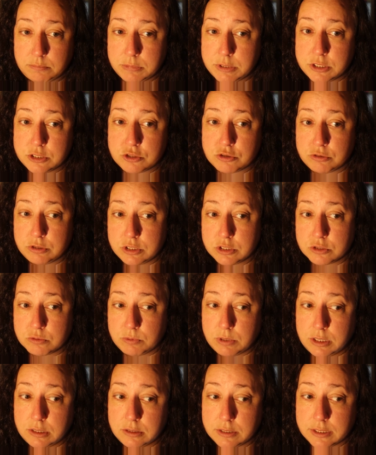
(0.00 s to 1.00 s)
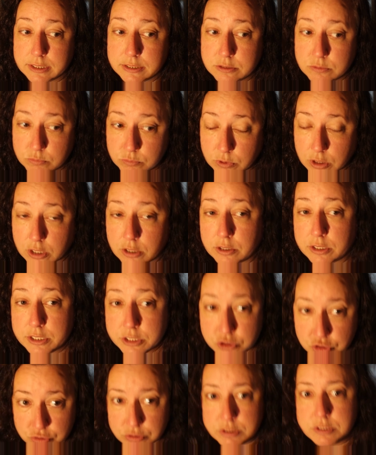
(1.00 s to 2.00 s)
history as well, like our
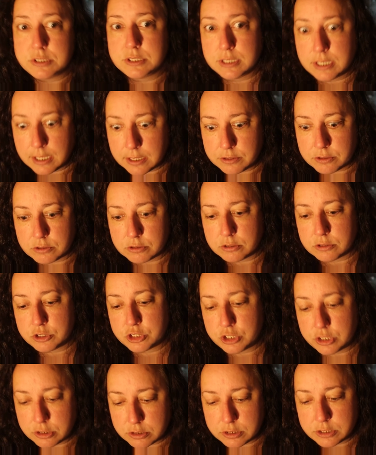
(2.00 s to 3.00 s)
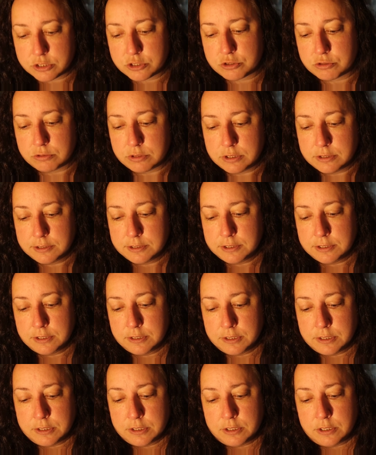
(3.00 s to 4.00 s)
history together, shared history.
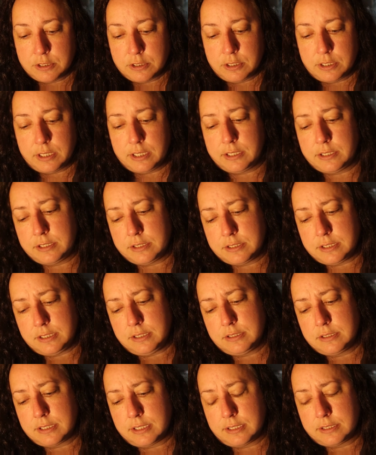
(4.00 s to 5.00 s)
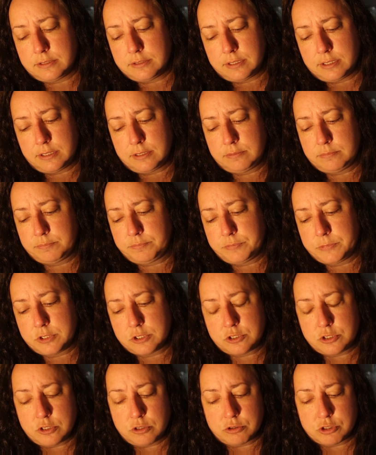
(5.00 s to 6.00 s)
And I think that
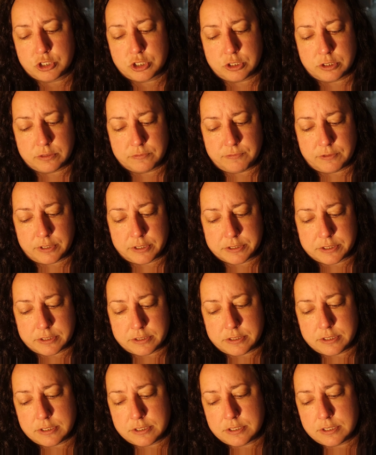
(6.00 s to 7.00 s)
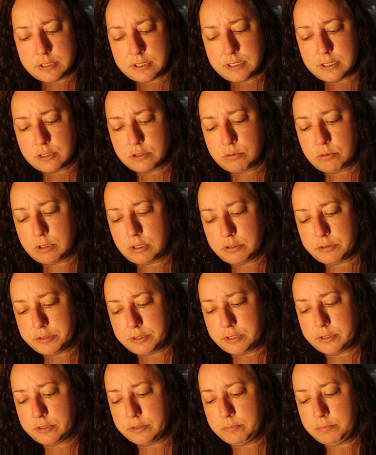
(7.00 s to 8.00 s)
this notion of authenticity and
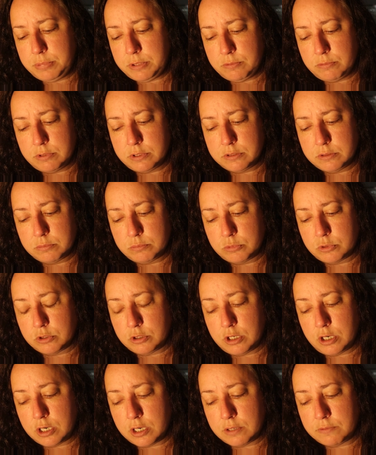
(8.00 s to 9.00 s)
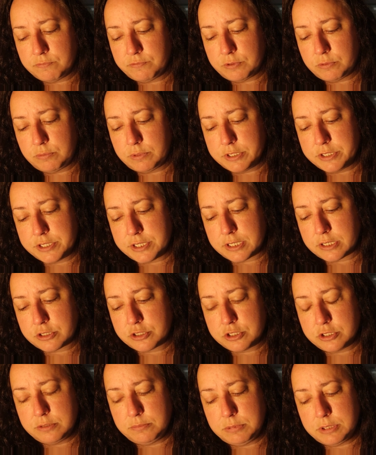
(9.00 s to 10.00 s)
quality could be one of the more harmful ones,
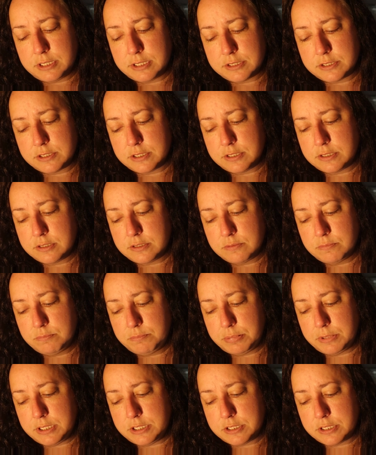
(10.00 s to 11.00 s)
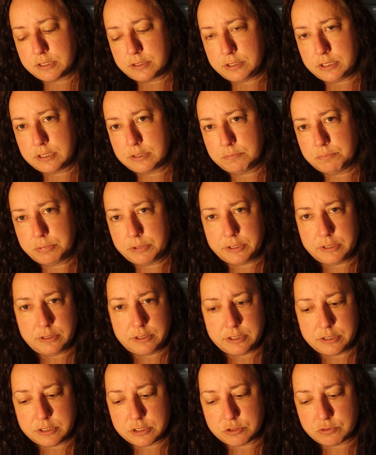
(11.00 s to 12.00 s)
actually, because it basically
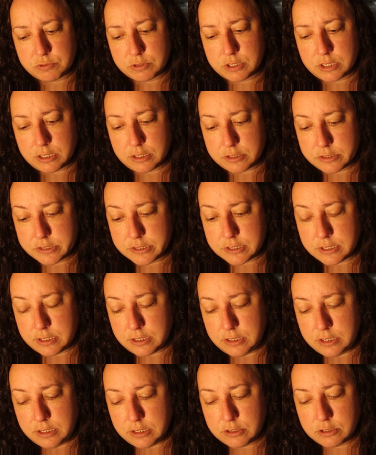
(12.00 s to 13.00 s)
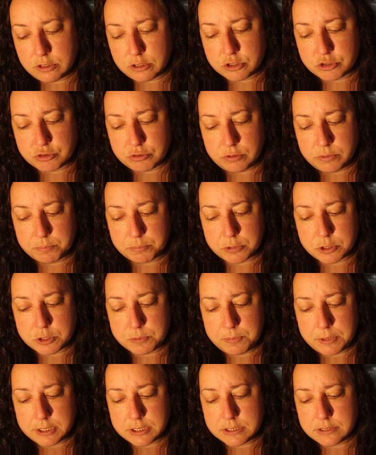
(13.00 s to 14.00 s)
completely disregards any cultural
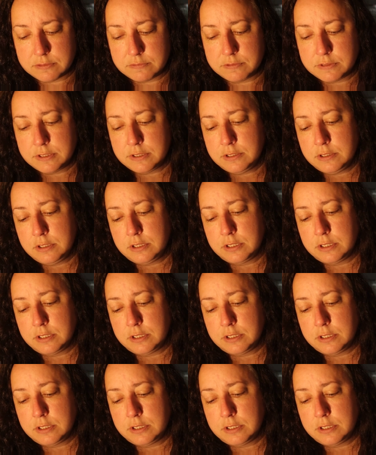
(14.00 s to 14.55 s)
perspective